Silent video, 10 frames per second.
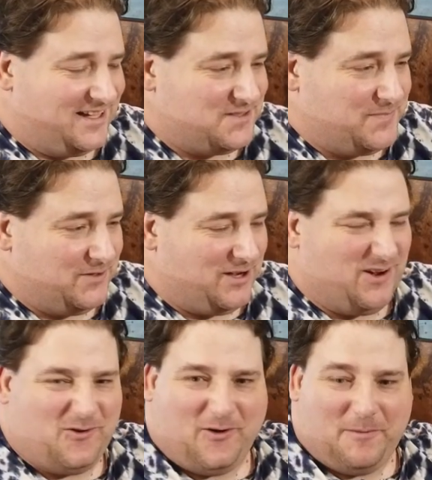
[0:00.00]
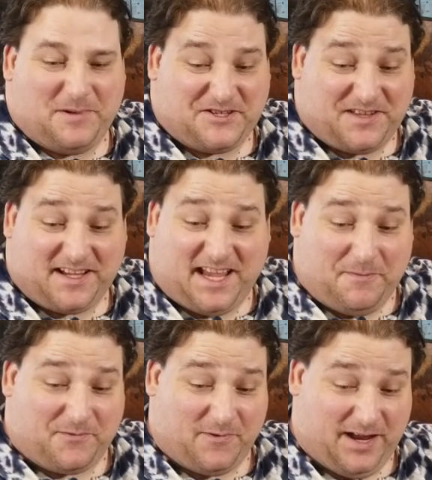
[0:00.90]
It's been a while. Oh, I bet you that
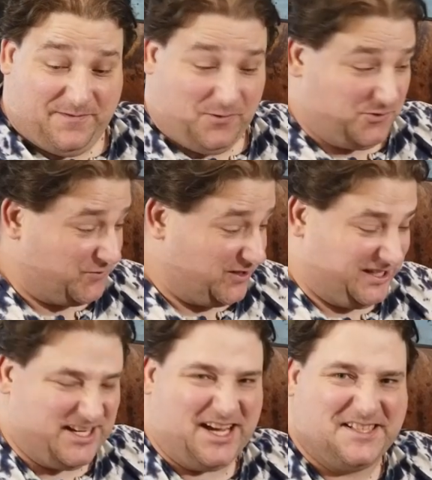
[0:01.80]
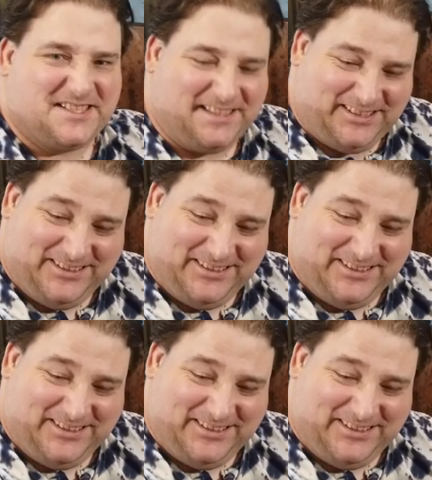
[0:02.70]
came through headphones really nice.